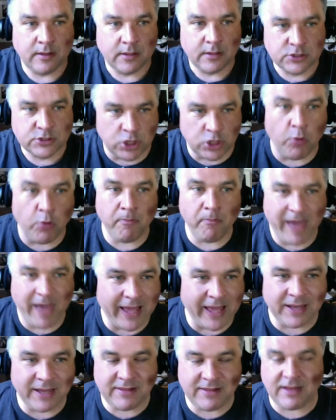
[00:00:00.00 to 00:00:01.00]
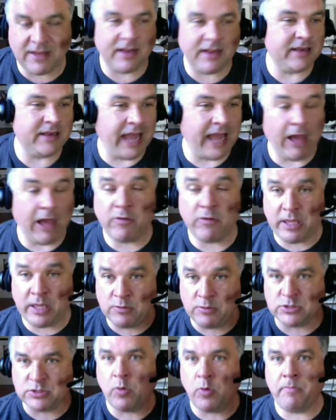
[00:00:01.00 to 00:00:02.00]
Joe Maddon did it. Now he
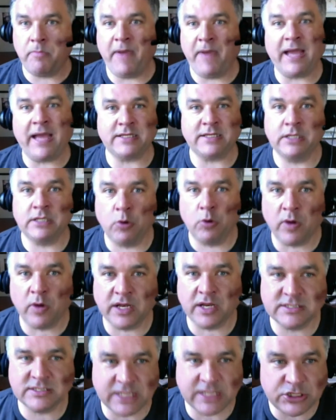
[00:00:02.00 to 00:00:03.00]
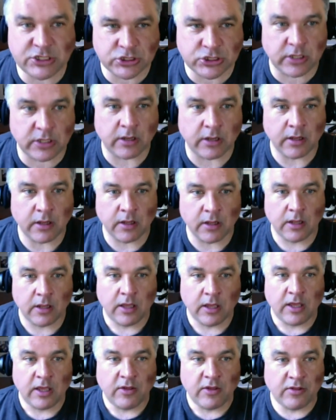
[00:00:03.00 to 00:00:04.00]
was going back to the organization
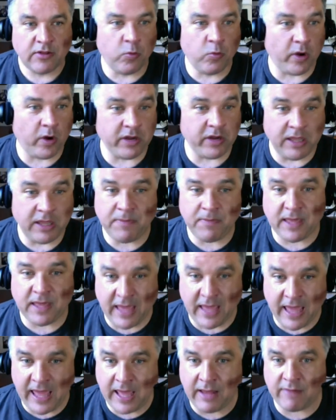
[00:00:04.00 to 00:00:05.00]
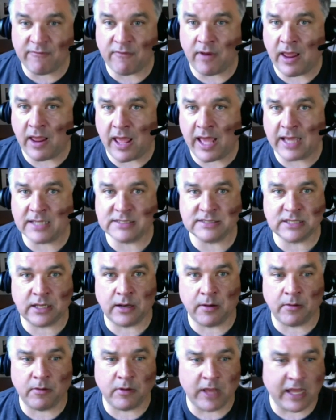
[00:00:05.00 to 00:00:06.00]
where he began as
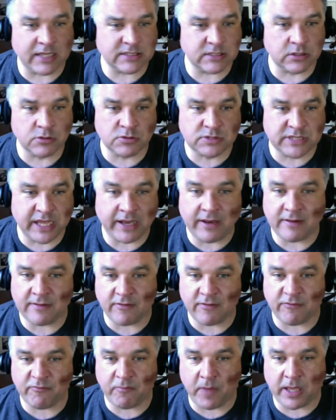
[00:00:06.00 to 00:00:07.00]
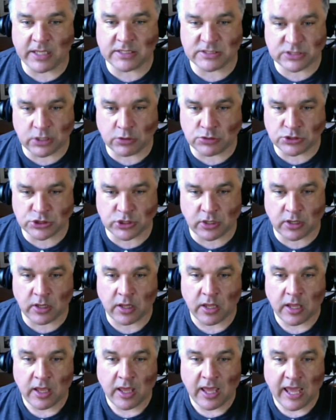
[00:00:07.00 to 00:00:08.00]
a lieutenant of Mike Socha.
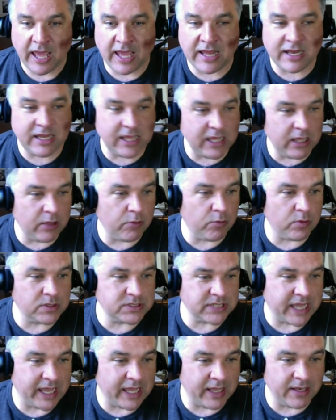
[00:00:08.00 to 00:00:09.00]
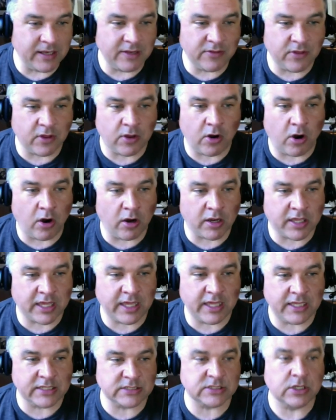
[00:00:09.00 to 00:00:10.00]
And he was handed the car
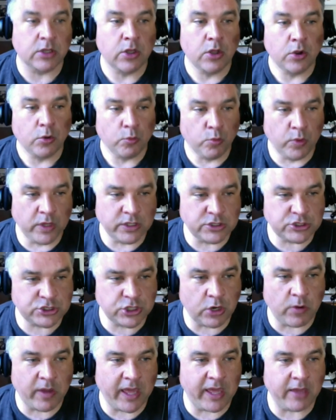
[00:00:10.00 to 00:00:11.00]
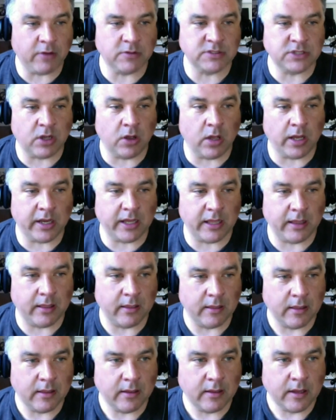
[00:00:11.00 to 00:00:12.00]
keys with Shohei Ohtani,
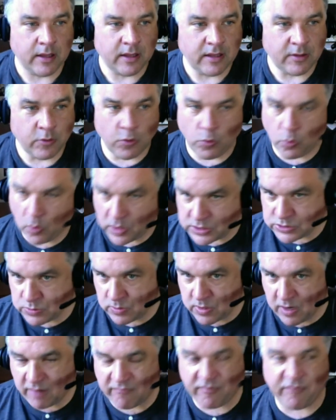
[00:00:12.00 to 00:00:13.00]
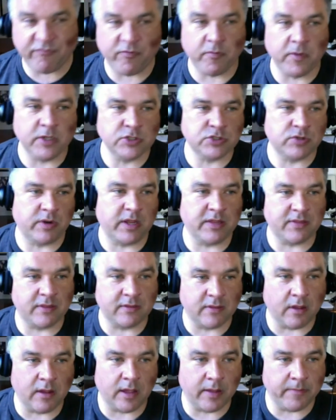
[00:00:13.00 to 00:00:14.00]
who was recovering from injury at the
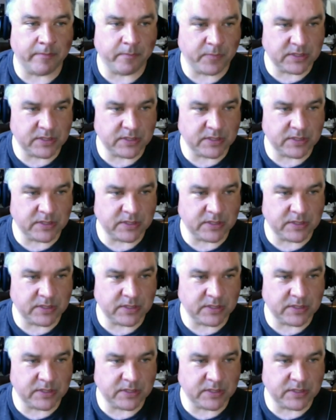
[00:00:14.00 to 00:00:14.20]
time.